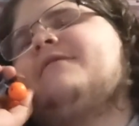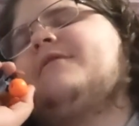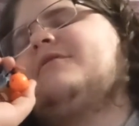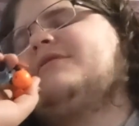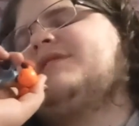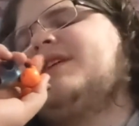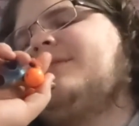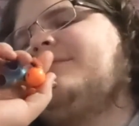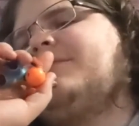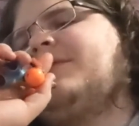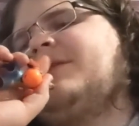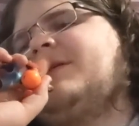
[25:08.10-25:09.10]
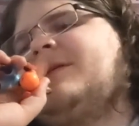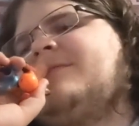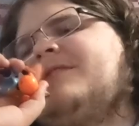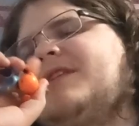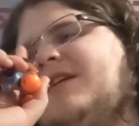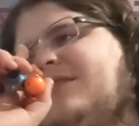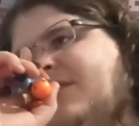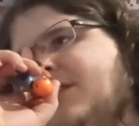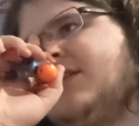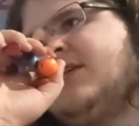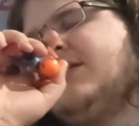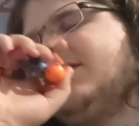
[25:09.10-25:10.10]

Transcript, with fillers: the first, and I'm really enough gonna give it